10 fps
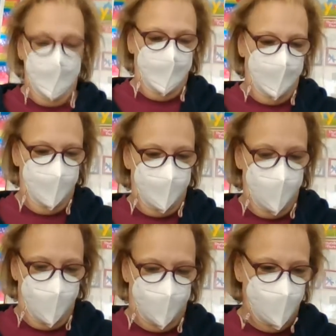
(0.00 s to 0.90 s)
Sometimes.
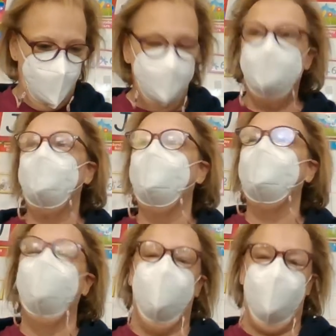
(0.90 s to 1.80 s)
have stuff. No,
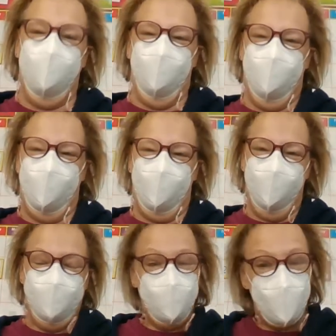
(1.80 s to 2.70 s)

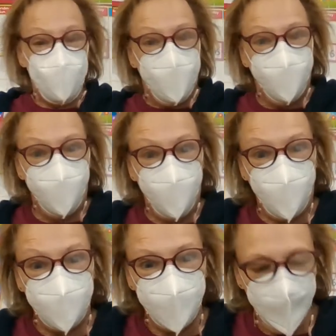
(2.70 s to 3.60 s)
did you hear
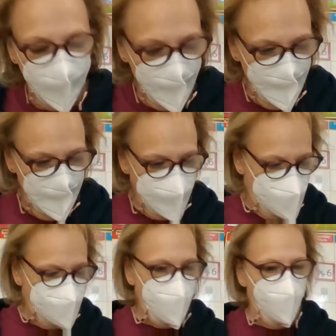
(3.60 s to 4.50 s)
her? I'm kidding.
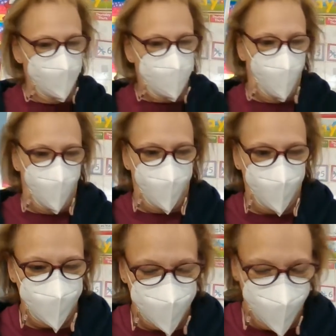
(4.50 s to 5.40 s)

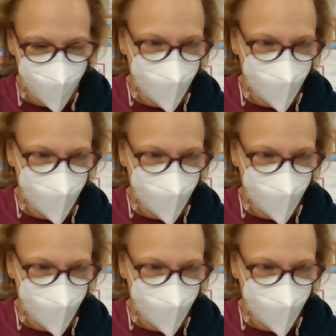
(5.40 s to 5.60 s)
Sometimes.